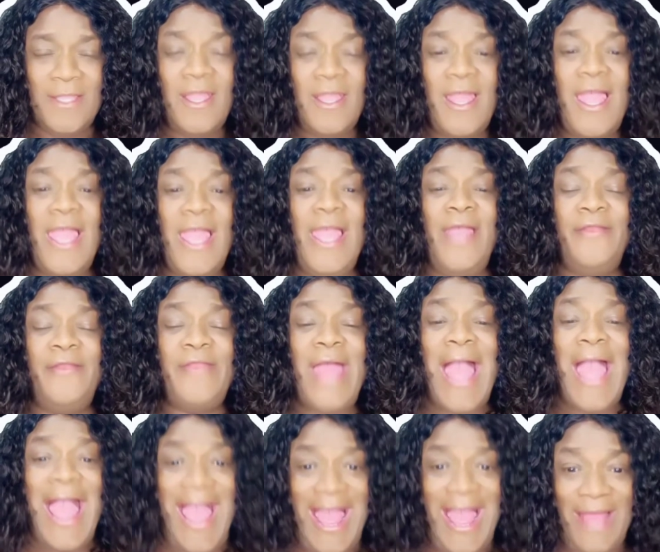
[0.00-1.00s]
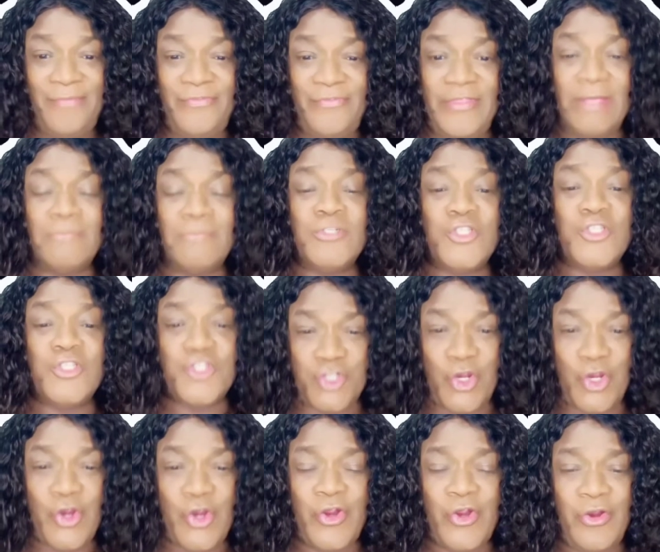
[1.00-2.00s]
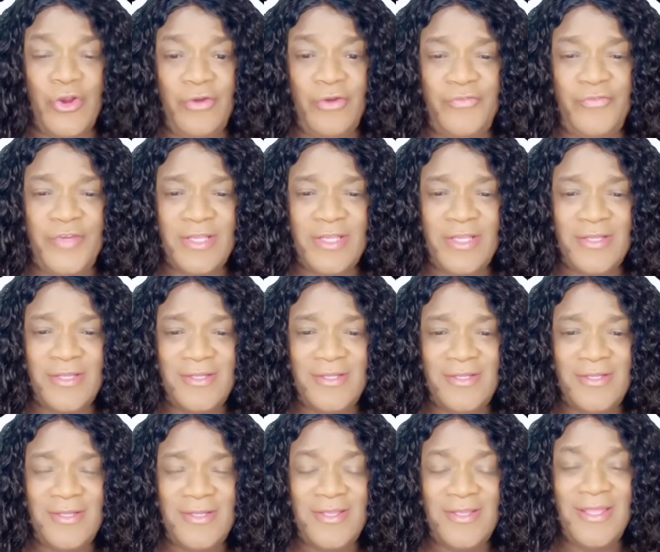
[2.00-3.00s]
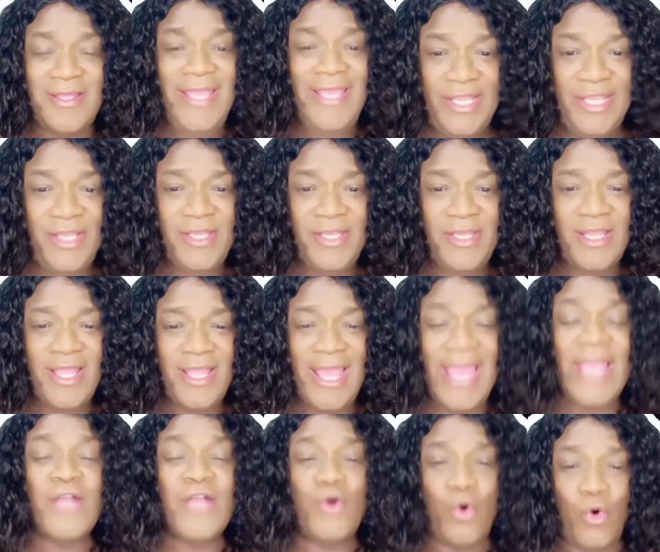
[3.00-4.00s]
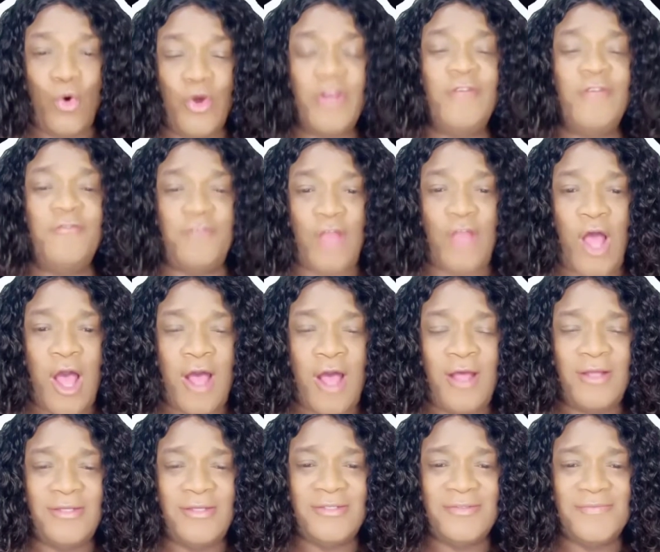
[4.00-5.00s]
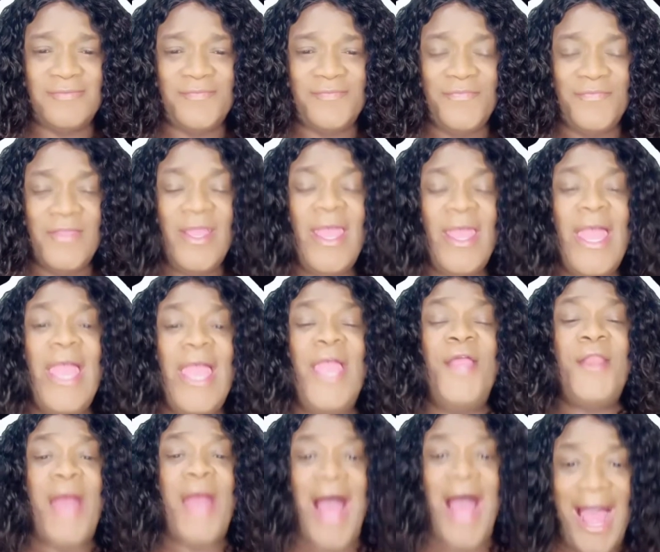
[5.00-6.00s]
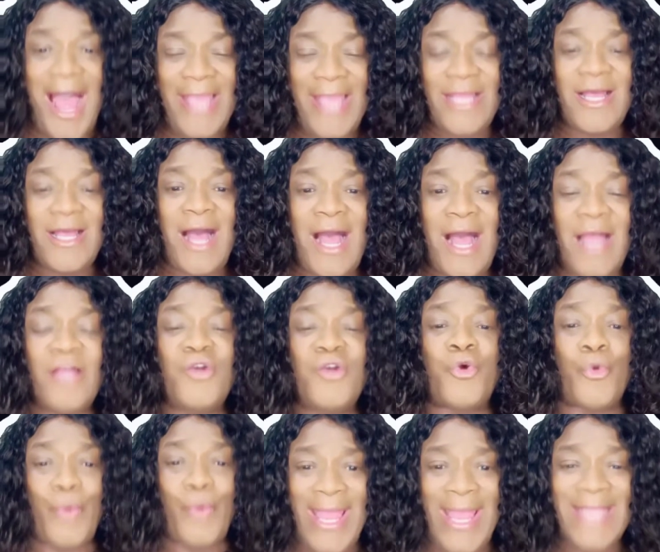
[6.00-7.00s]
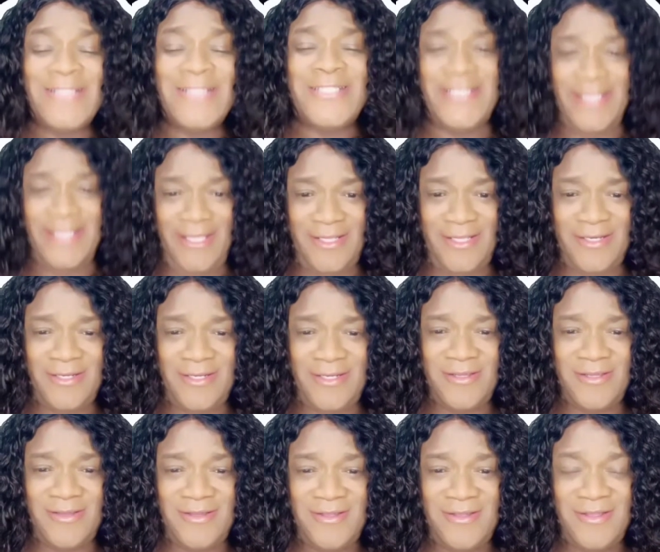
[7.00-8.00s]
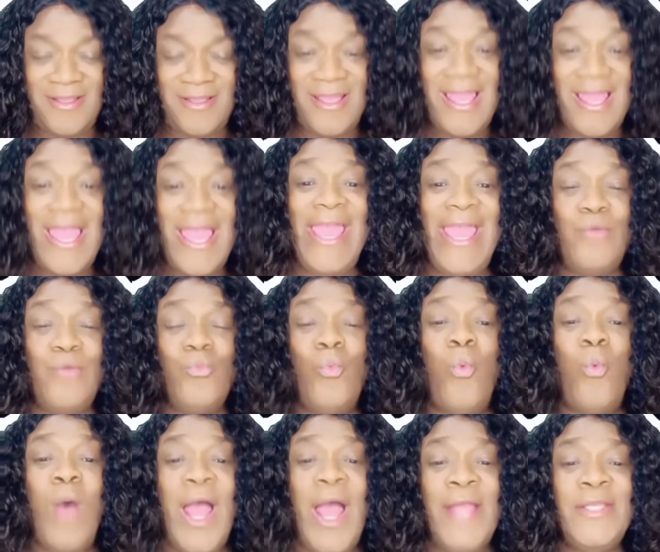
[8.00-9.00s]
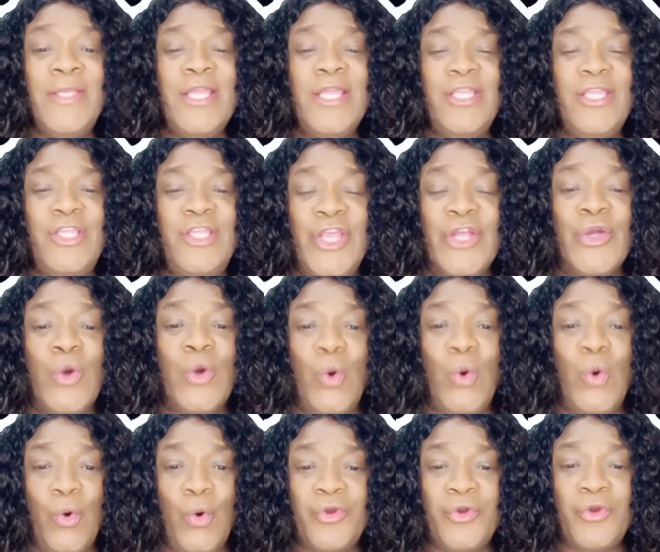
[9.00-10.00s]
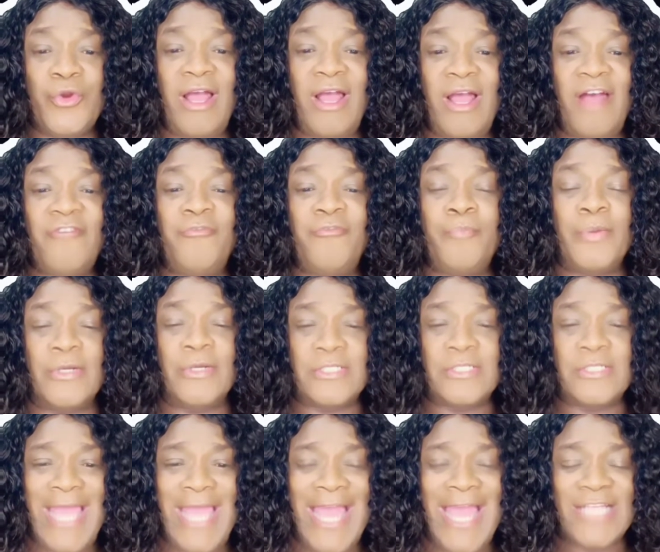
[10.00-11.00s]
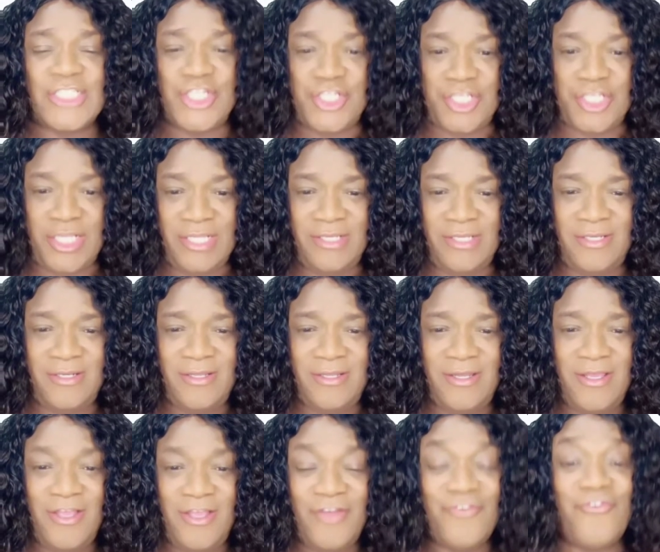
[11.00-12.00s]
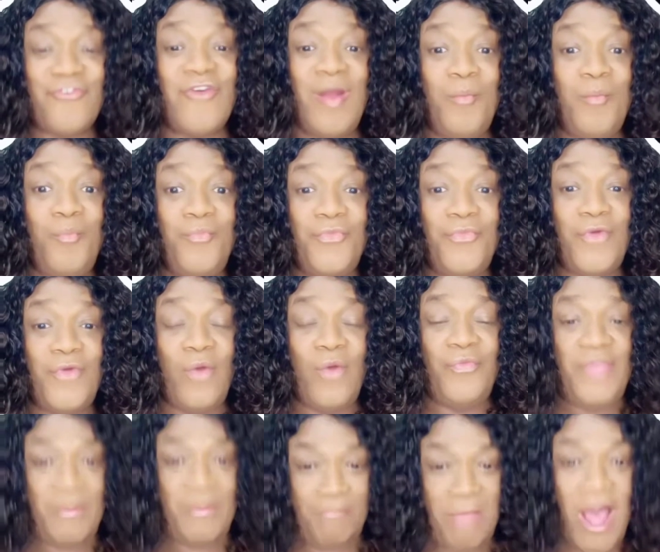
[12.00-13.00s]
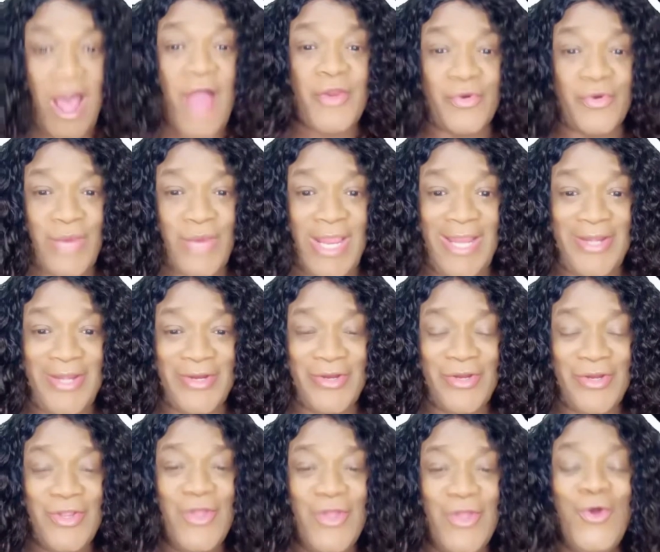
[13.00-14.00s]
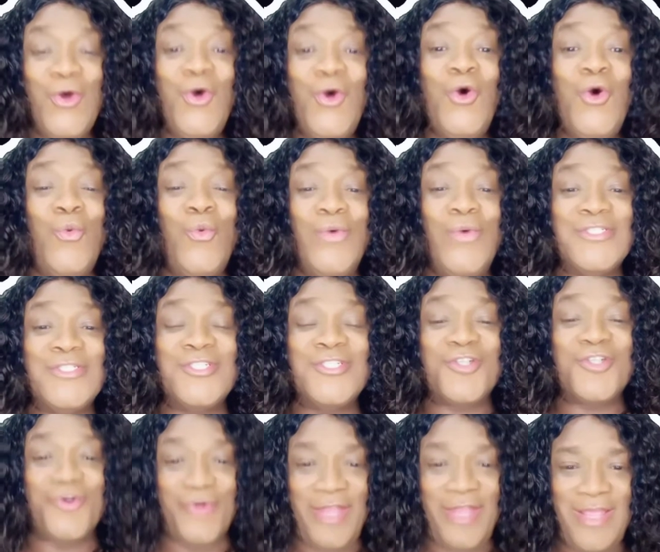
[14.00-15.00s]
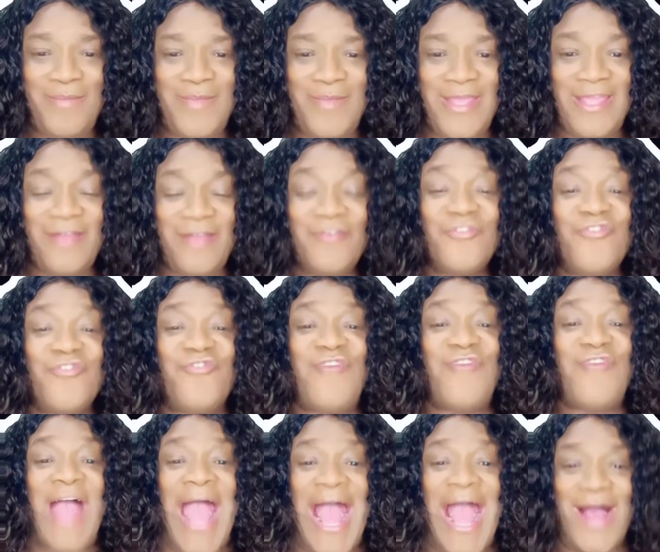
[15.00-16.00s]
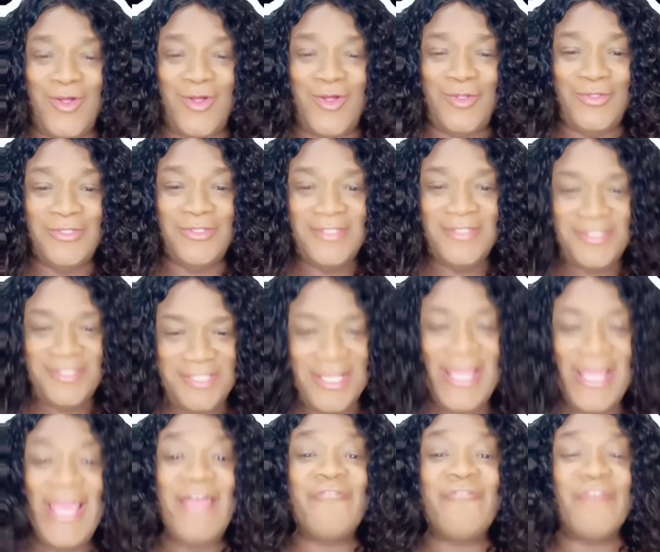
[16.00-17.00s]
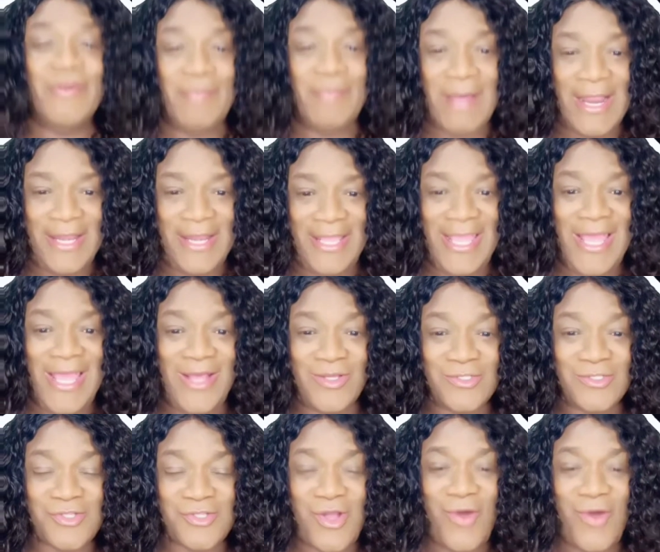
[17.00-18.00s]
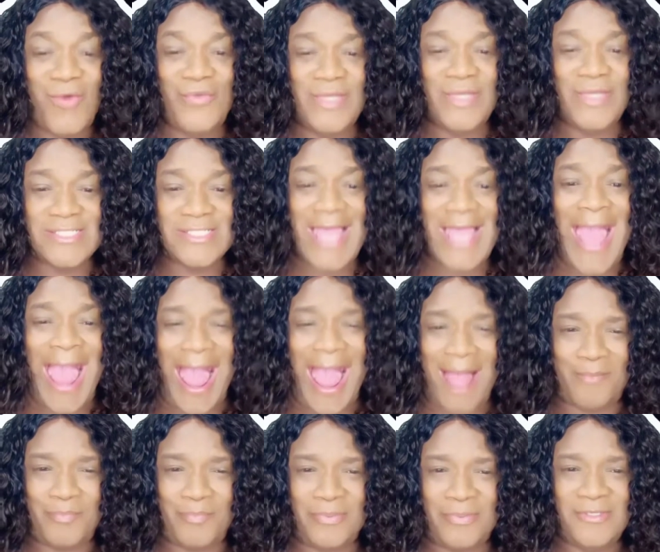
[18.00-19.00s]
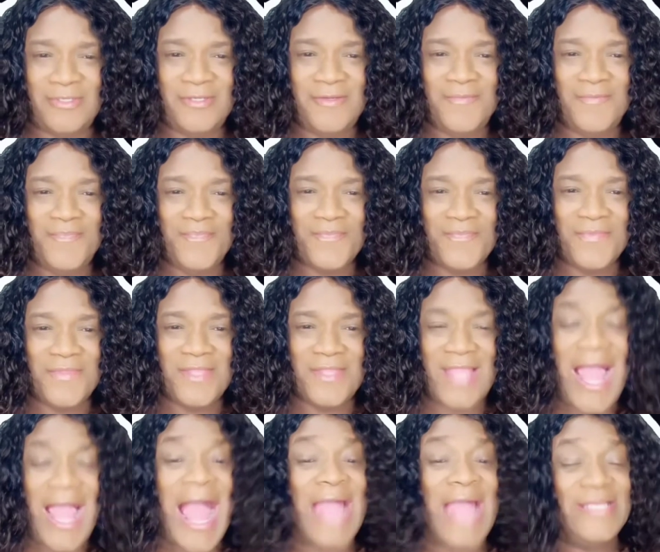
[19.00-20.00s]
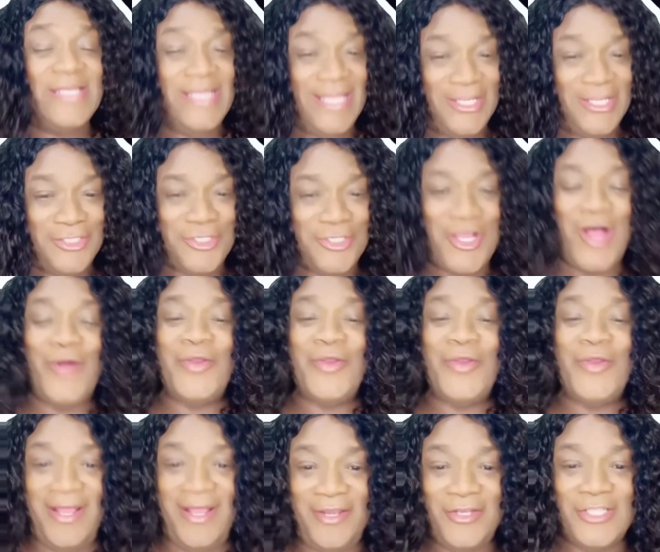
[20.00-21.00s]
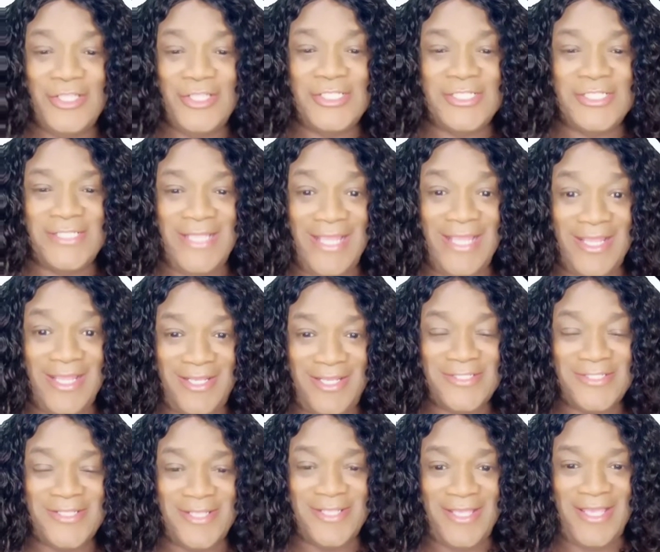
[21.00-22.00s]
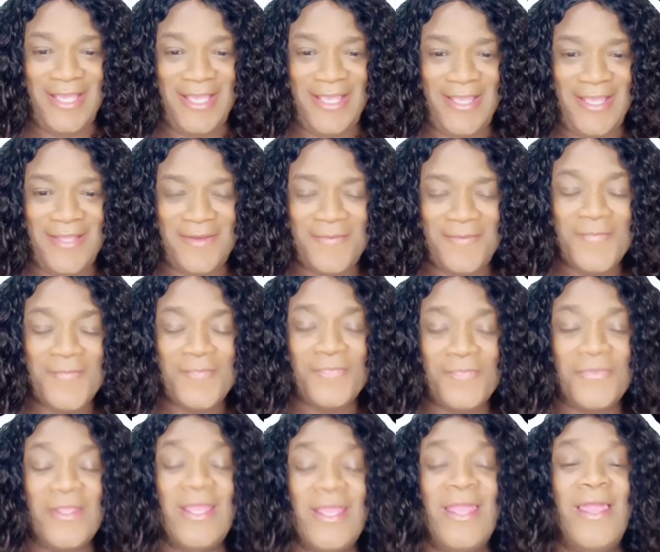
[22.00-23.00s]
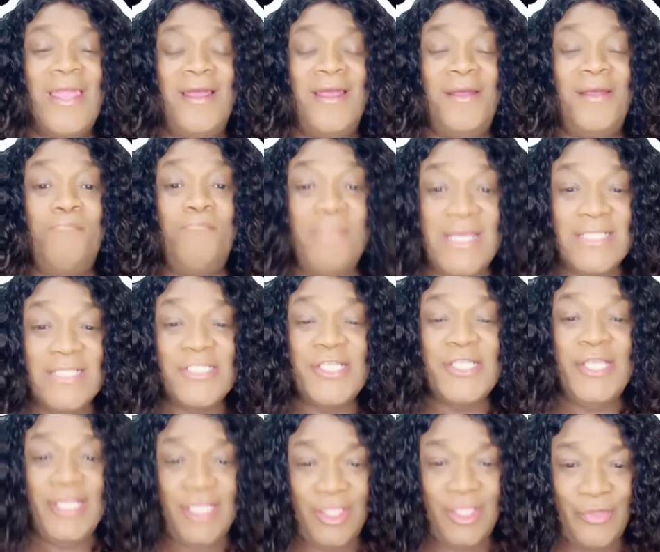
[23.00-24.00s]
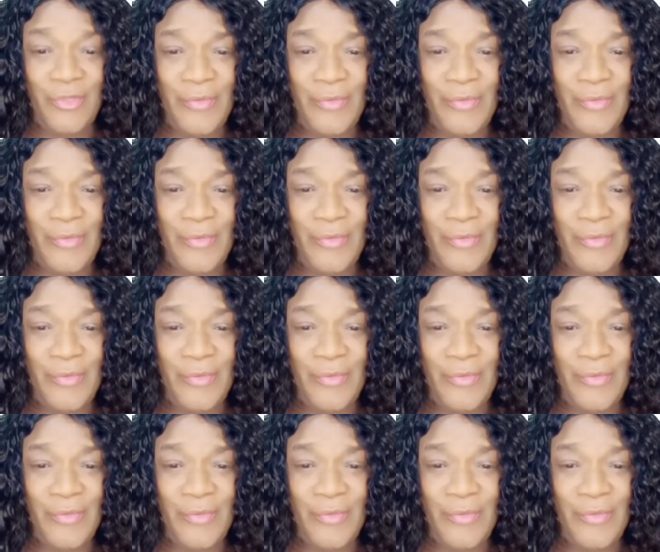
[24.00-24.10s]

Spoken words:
and had them served in a court of law, and I got granted a 1-year order of protection from the moderator who was screaming foul to everybody else on this app. I need y'all to understand this again. Ms. Hilary